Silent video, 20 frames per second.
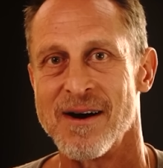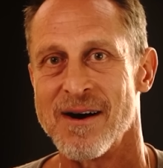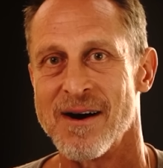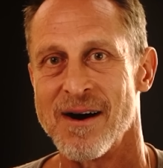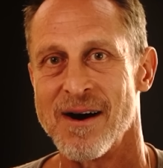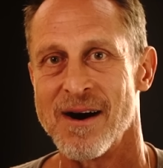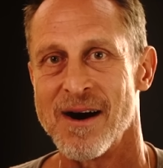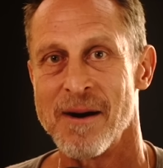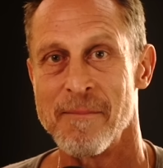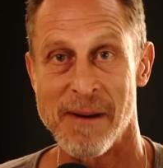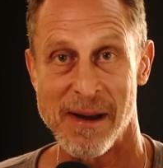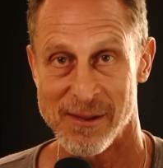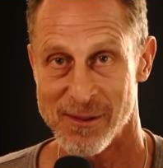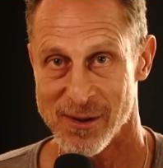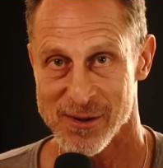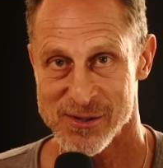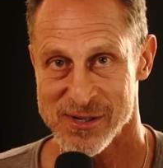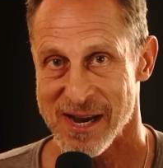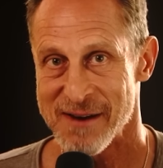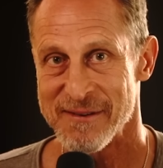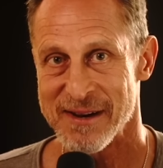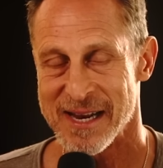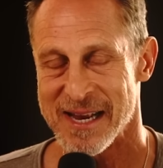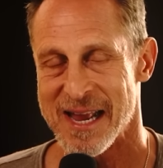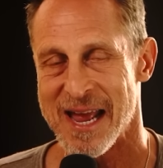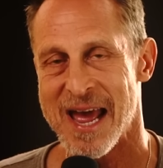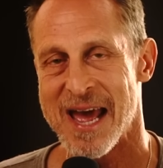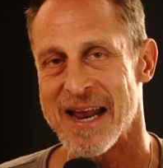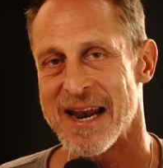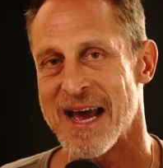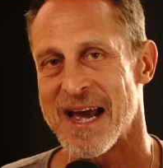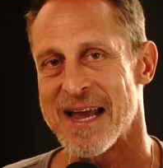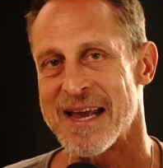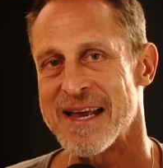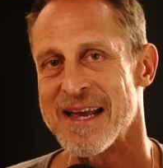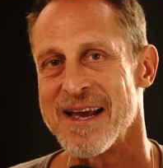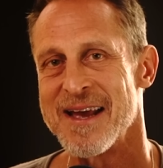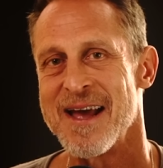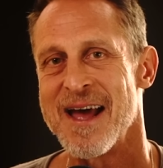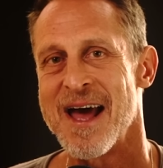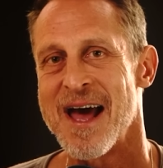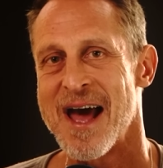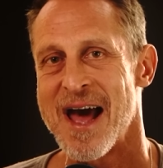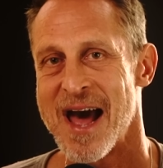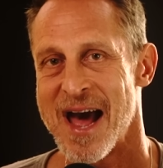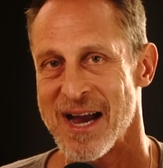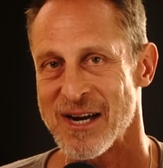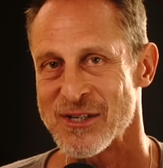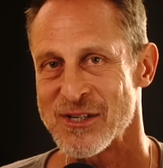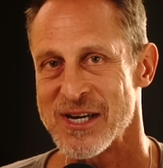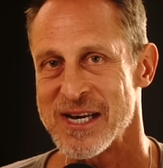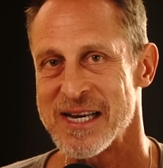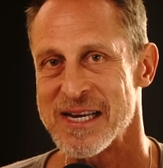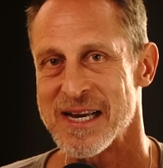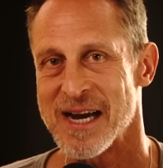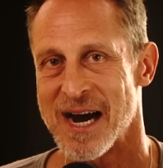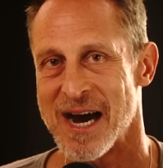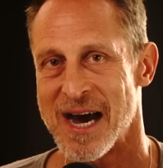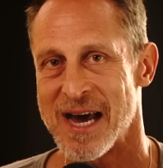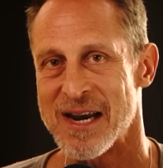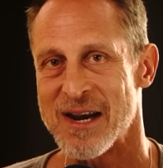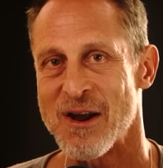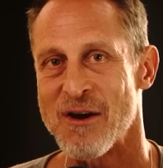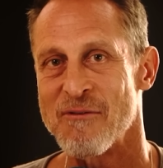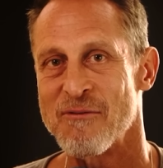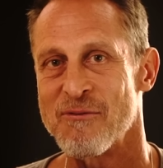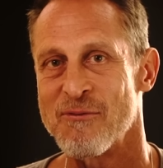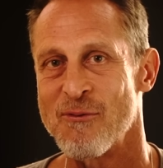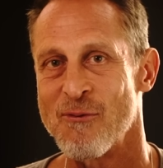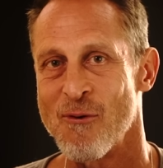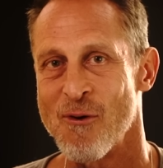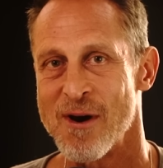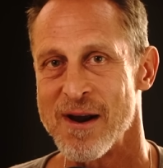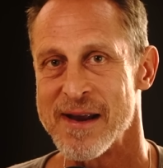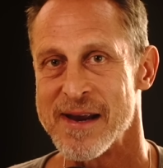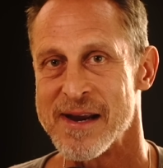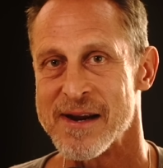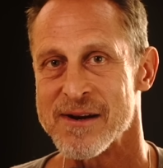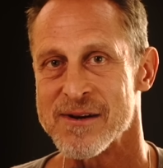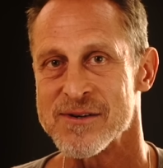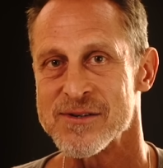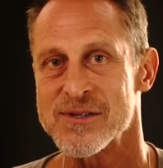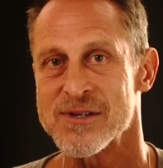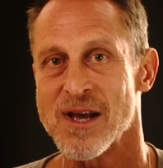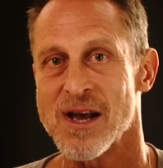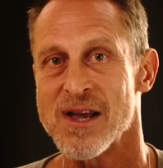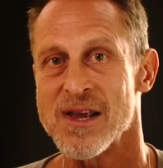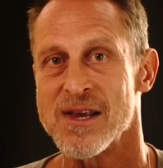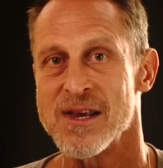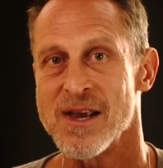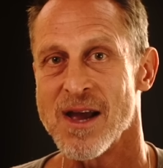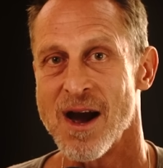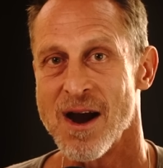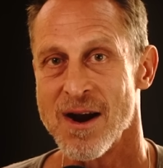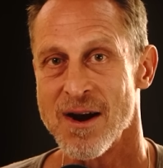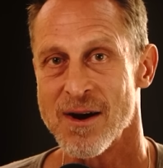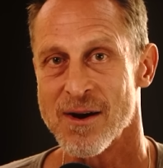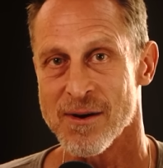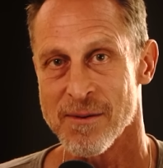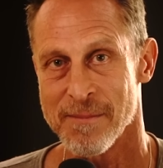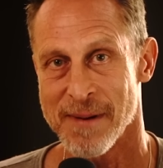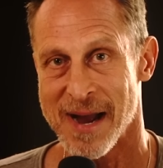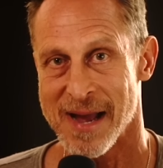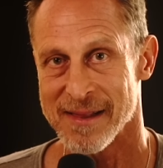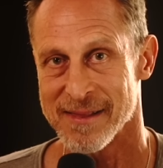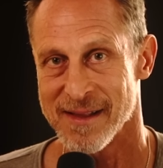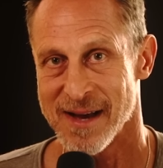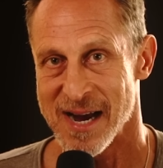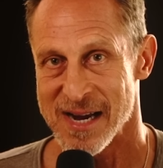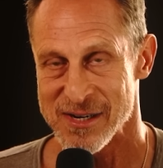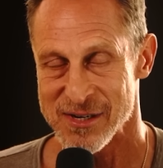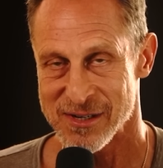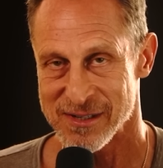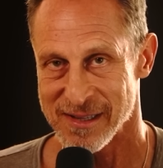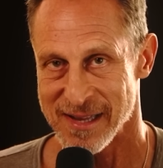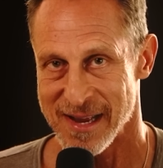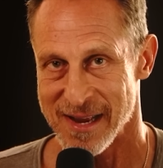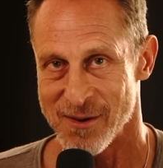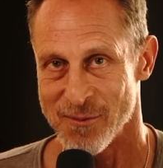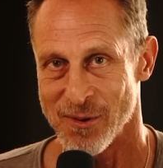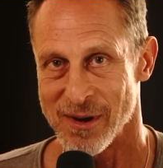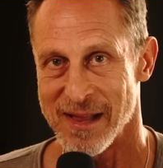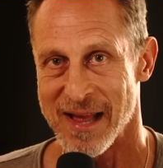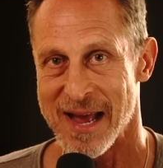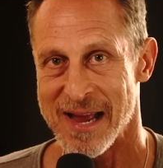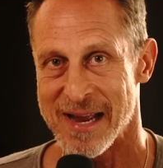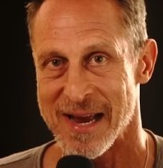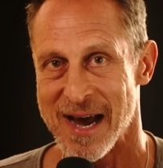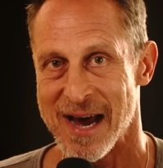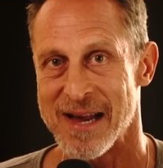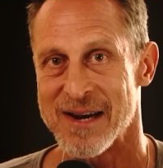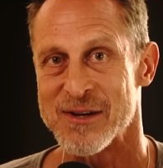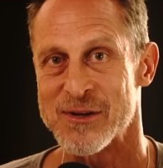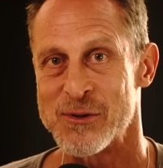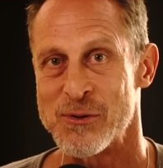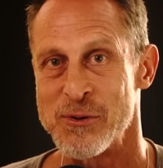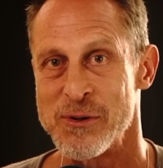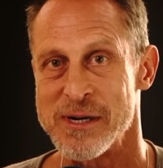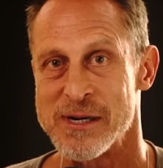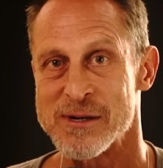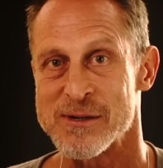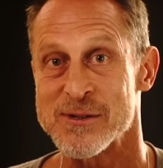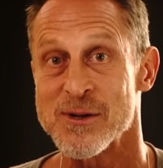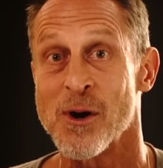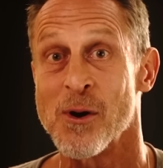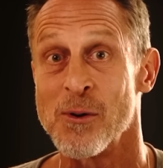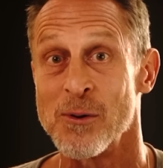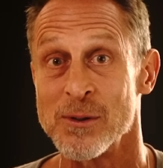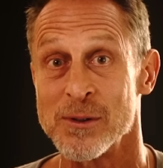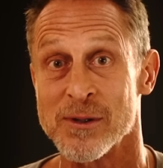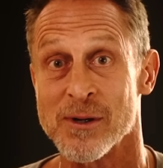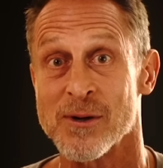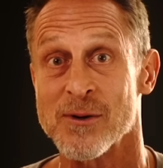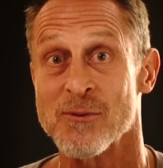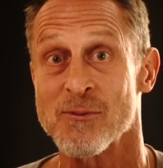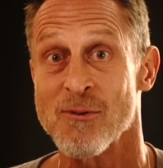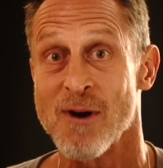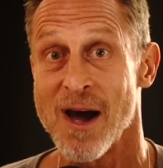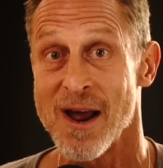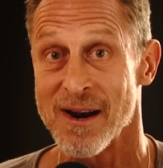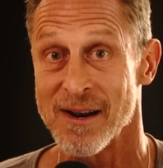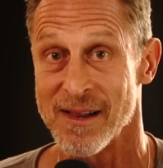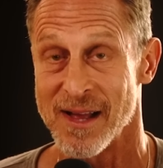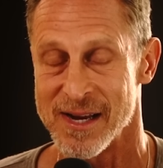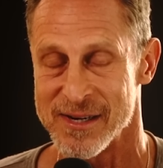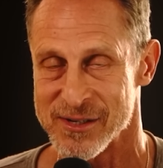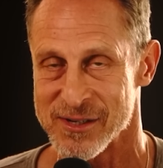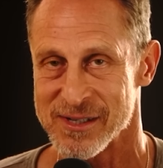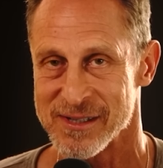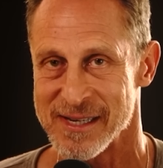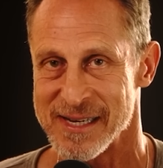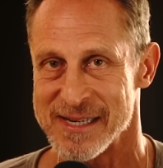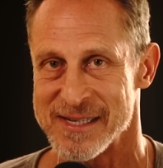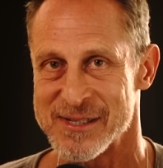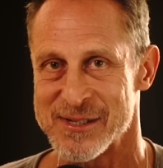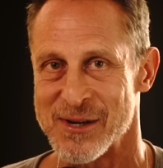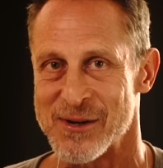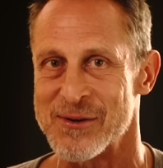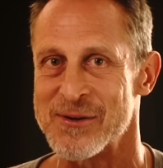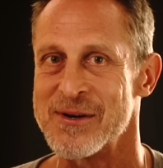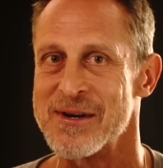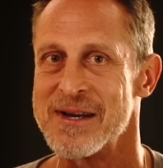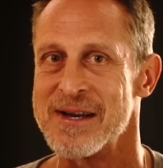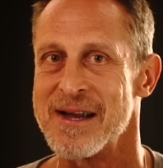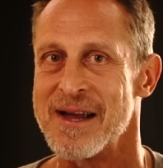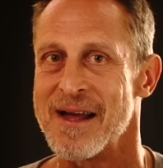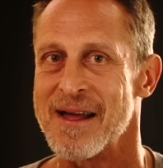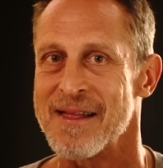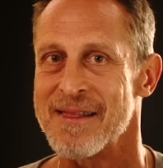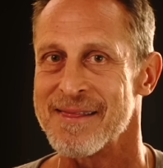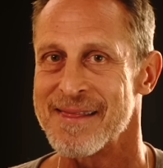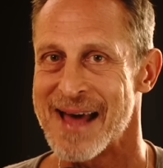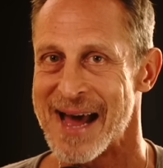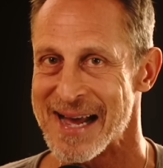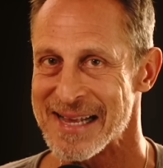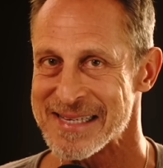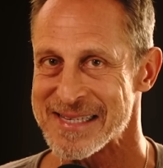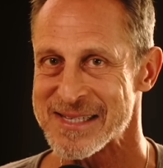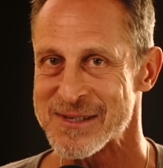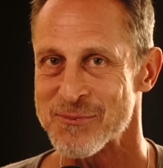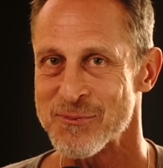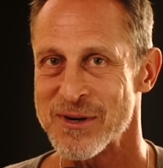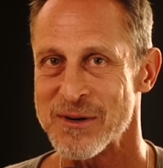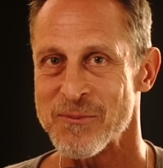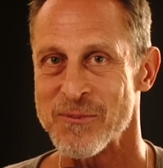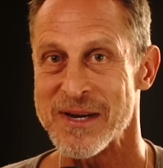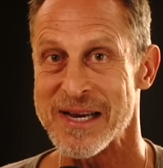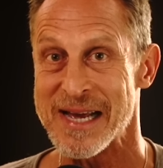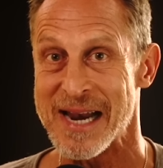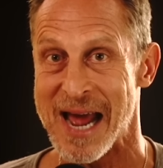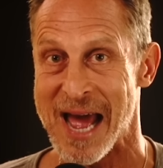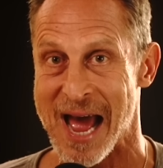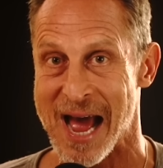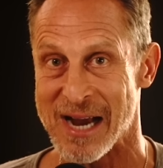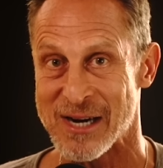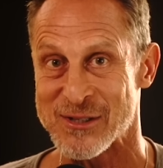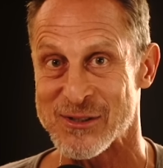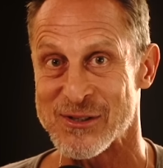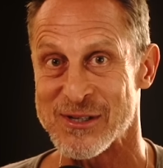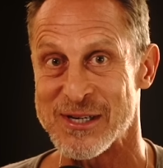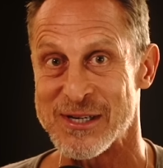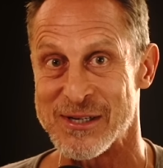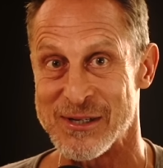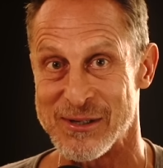uh, about longevity. And I actually got four years younger biologically while I got two years older chronologically. So that's what we can actually